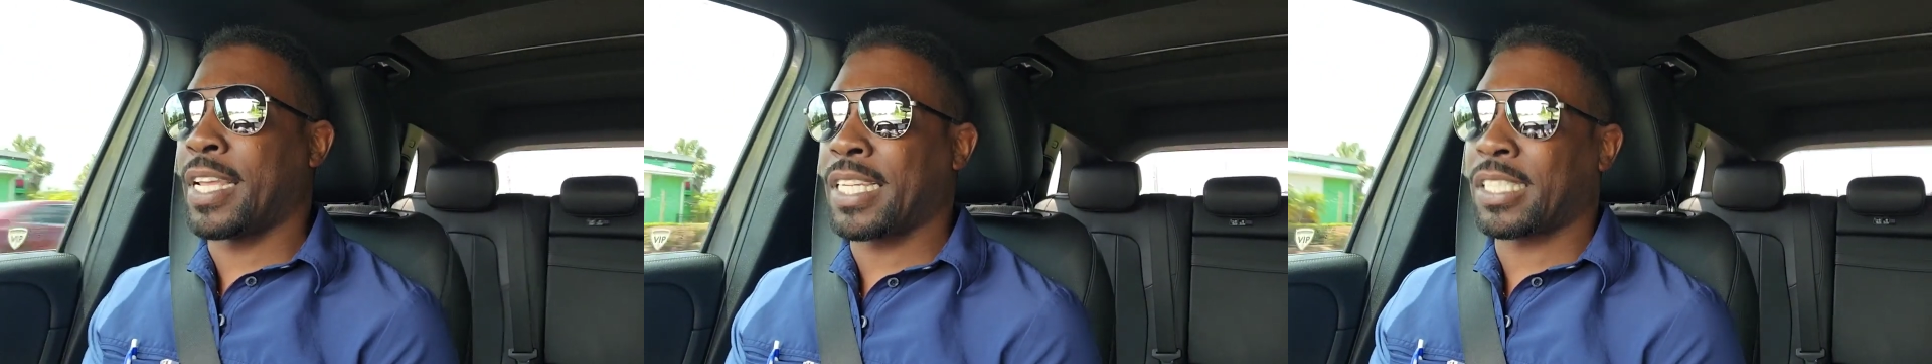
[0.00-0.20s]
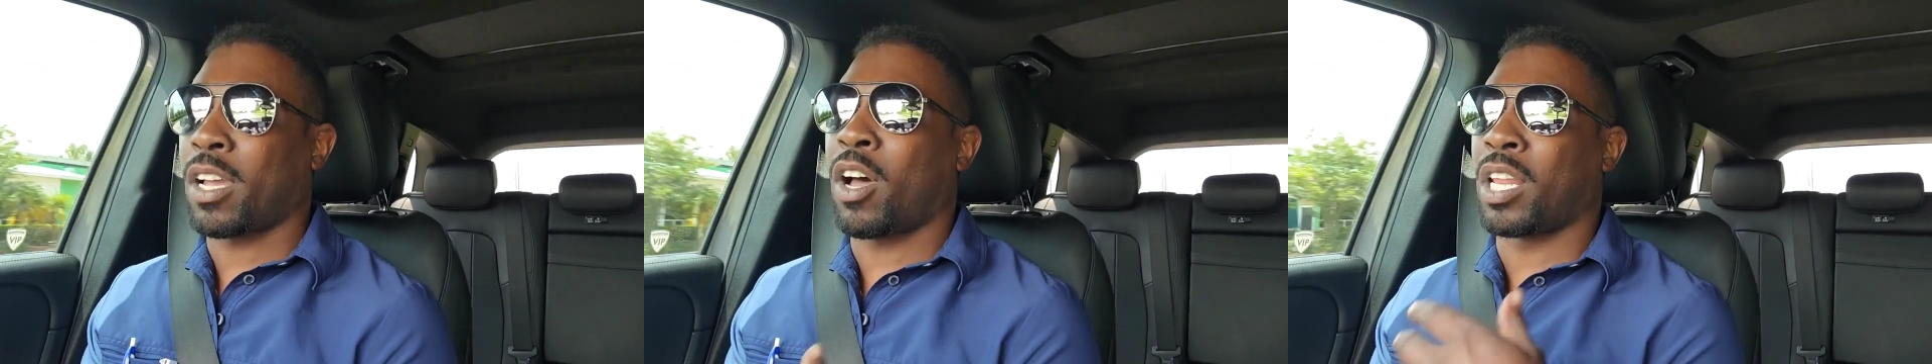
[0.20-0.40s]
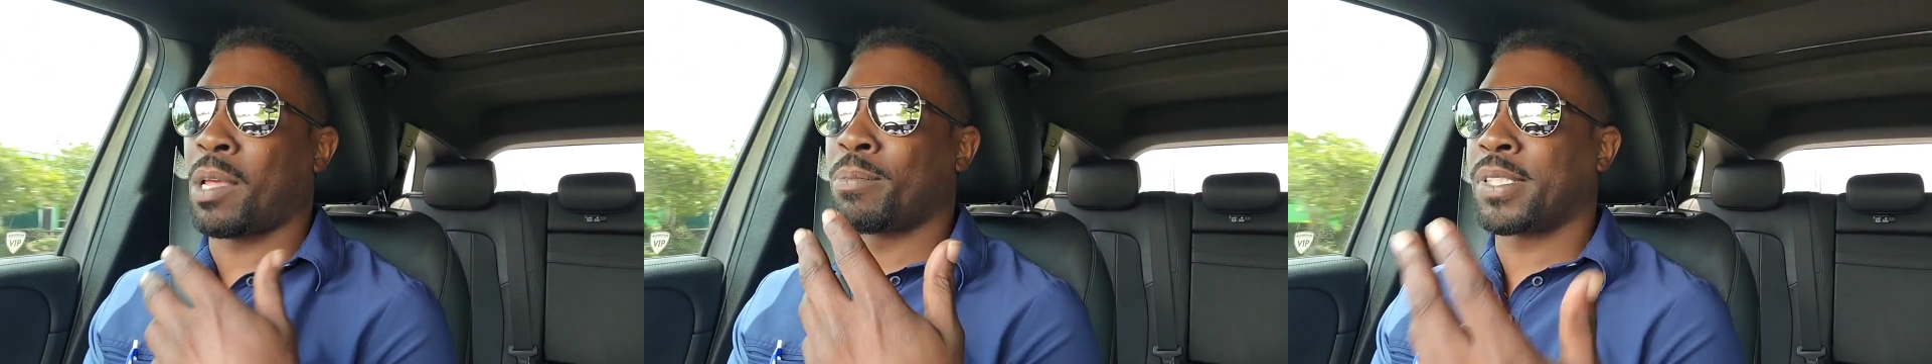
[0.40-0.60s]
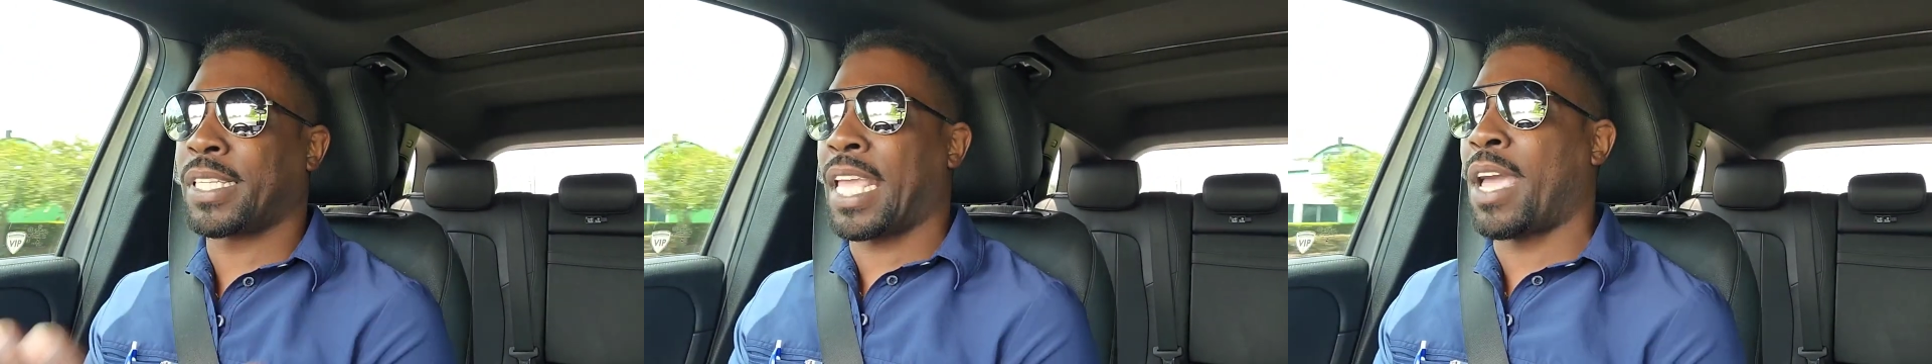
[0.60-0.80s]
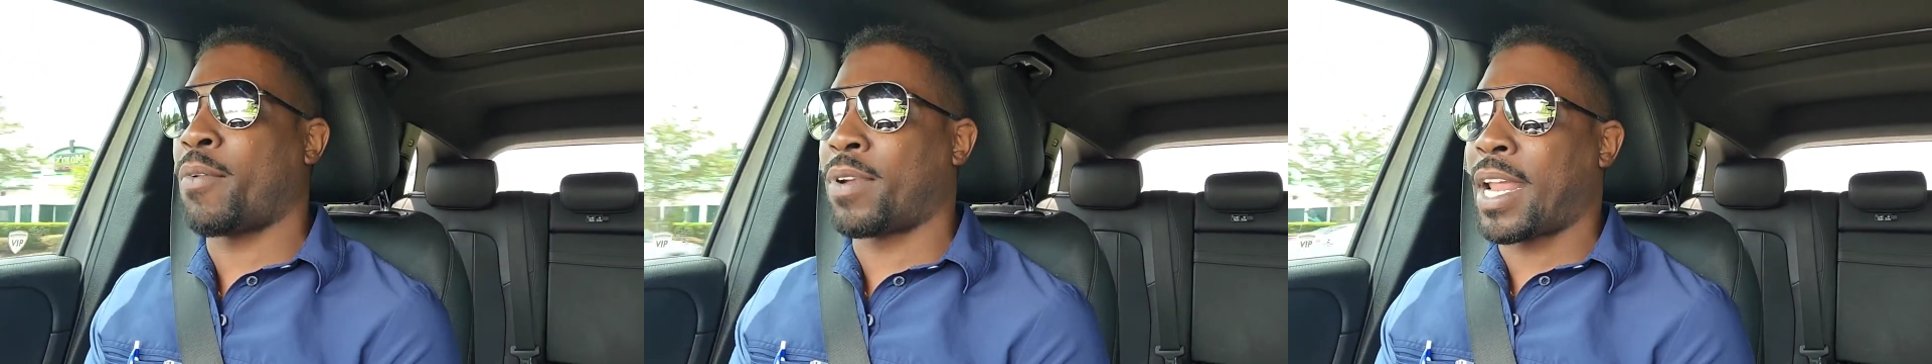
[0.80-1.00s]
That's all I'm
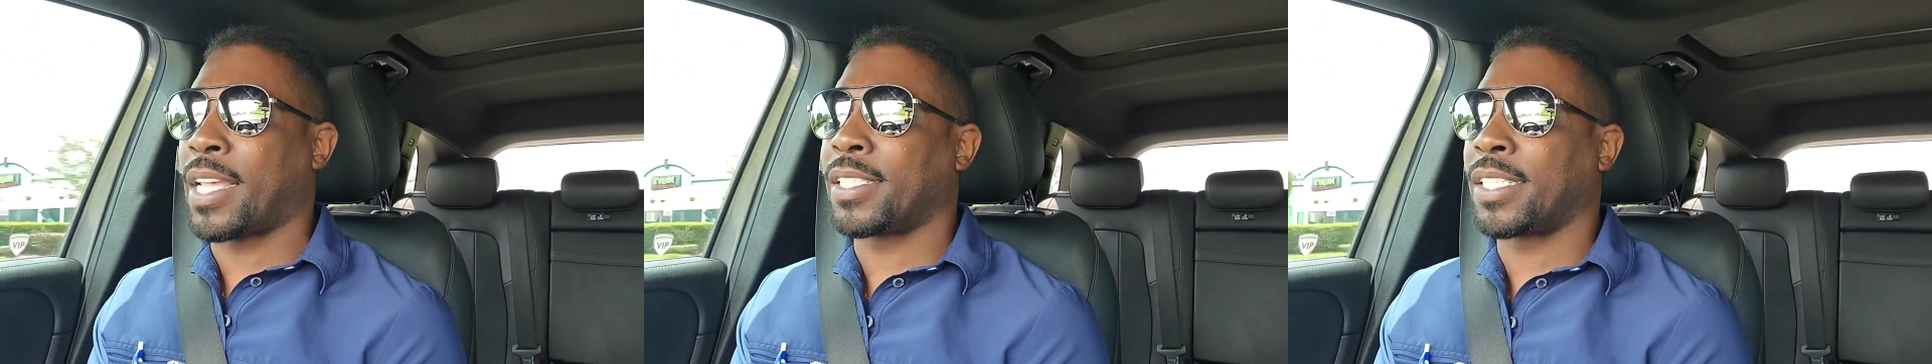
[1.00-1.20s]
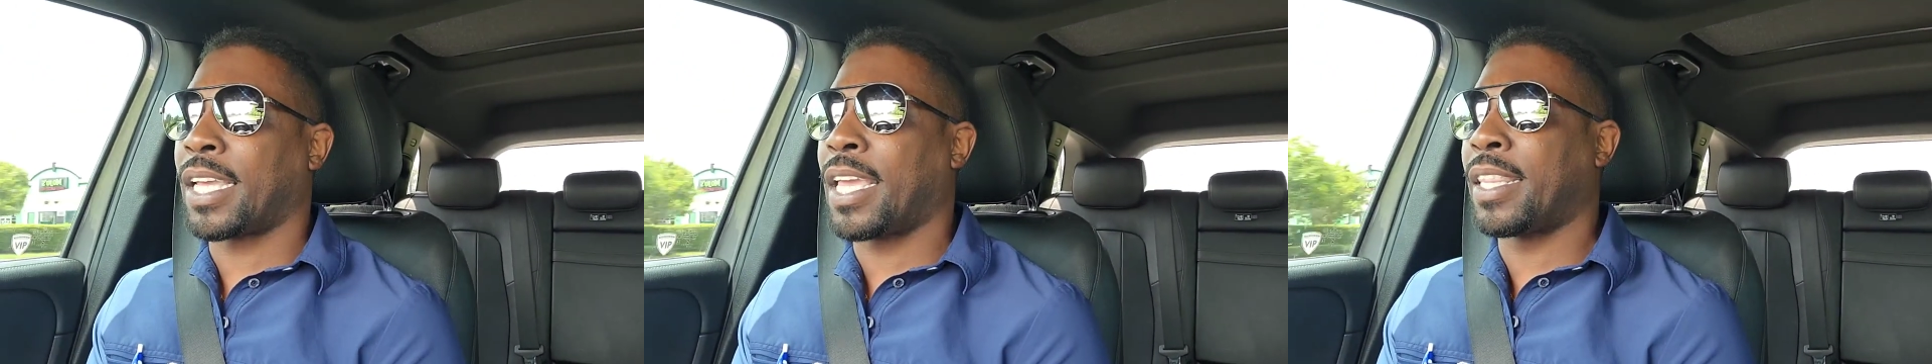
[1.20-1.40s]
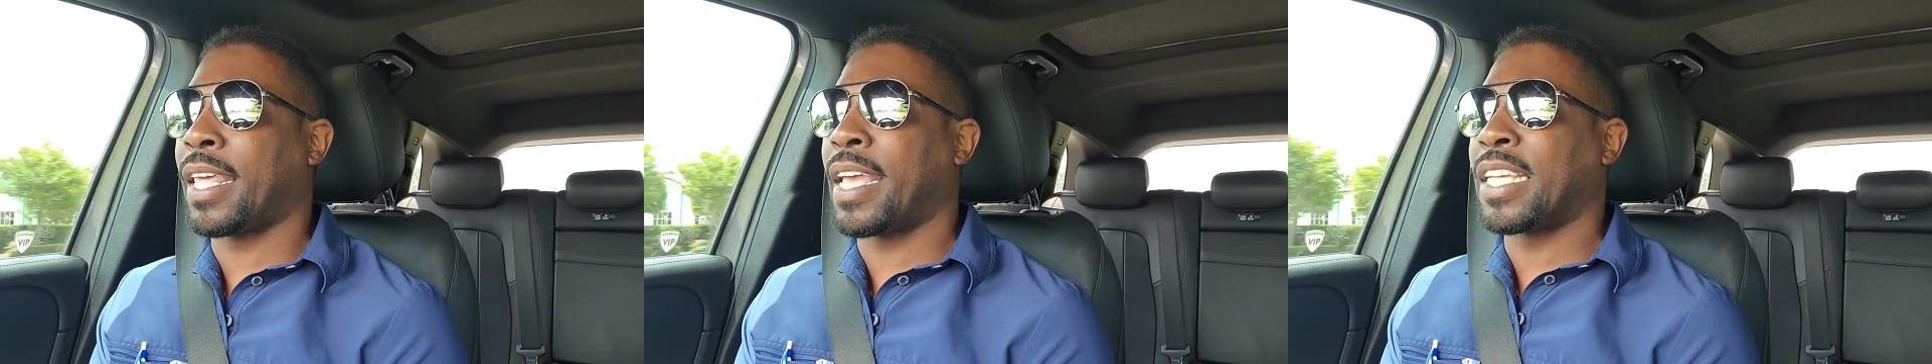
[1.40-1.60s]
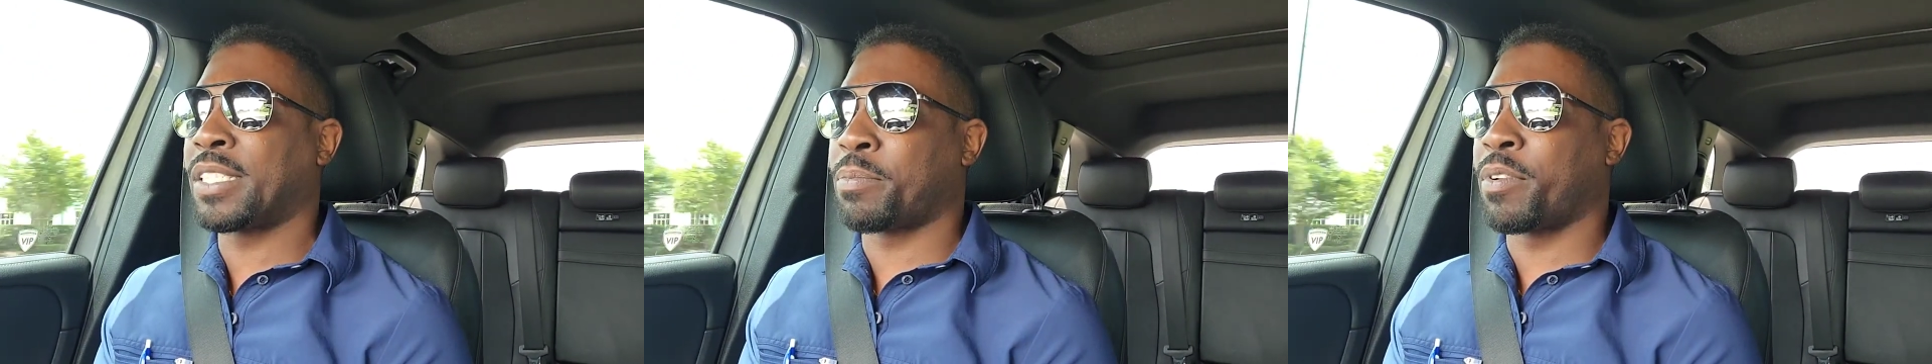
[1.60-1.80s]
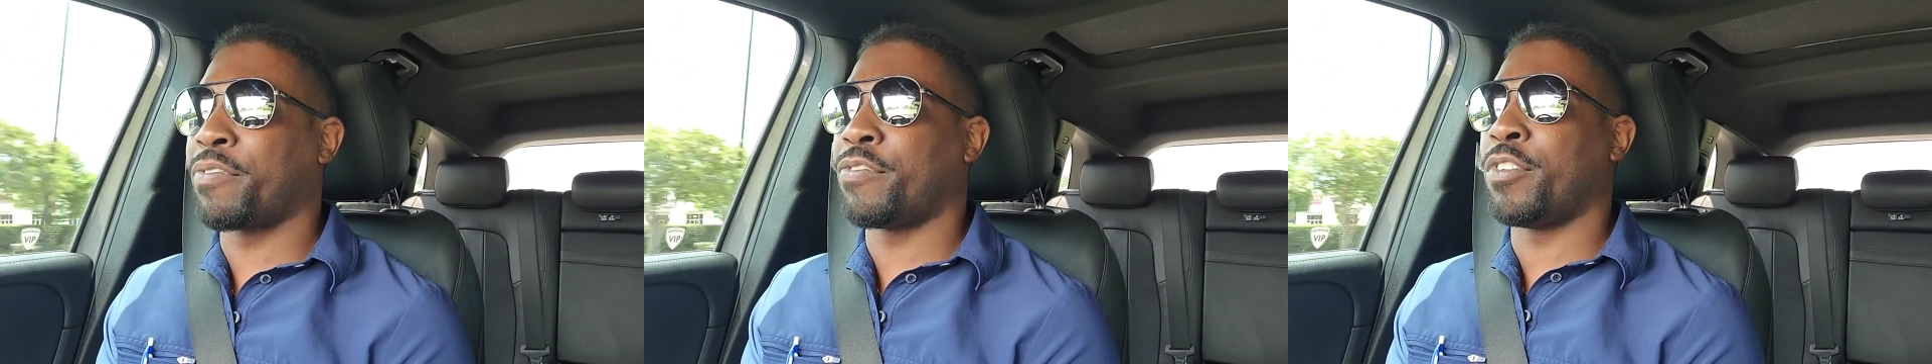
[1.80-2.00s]
saying when I say that
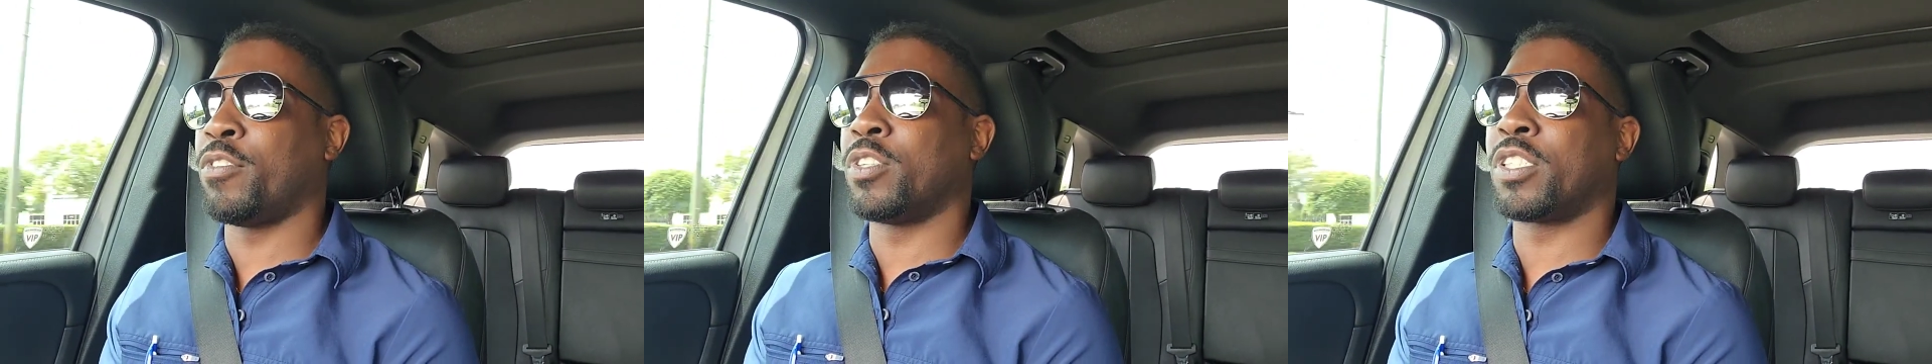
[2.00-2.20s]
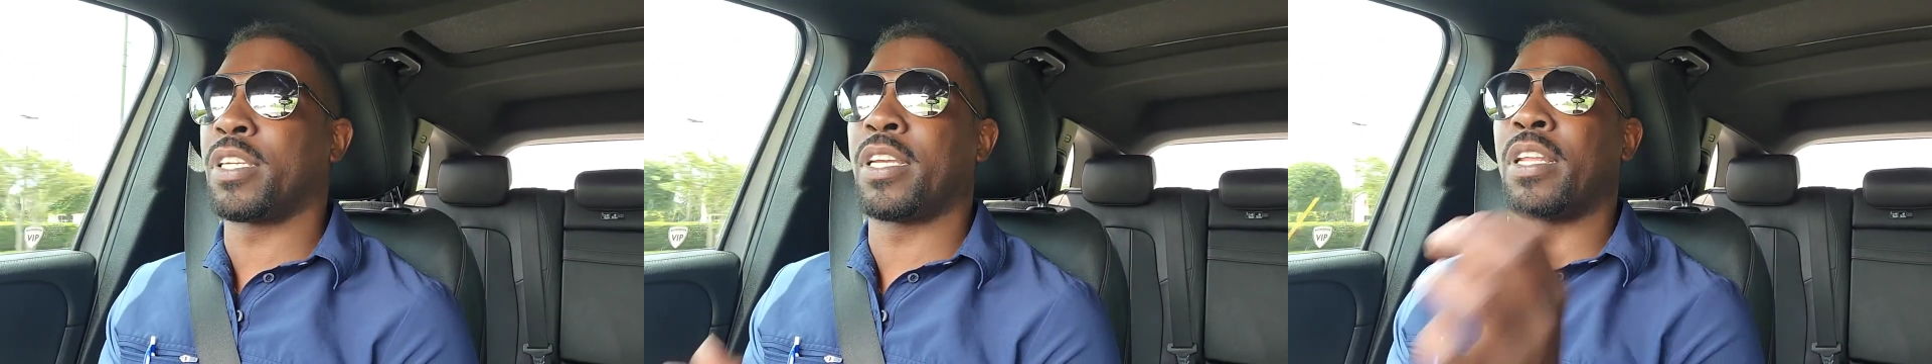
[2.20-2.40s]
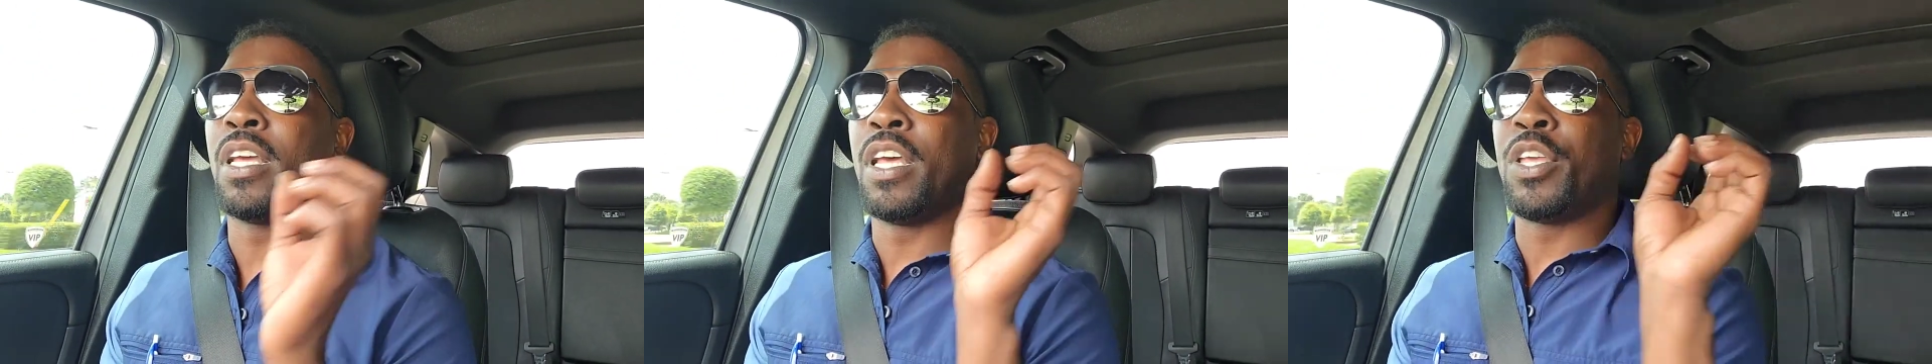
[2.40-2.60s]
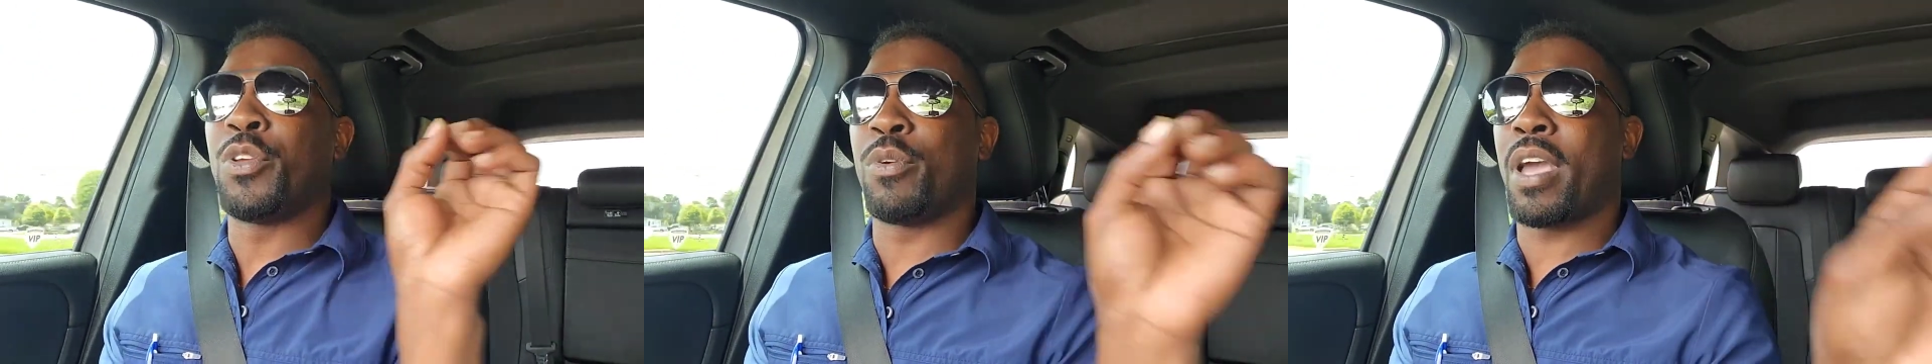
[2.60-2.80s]
it's perfusion.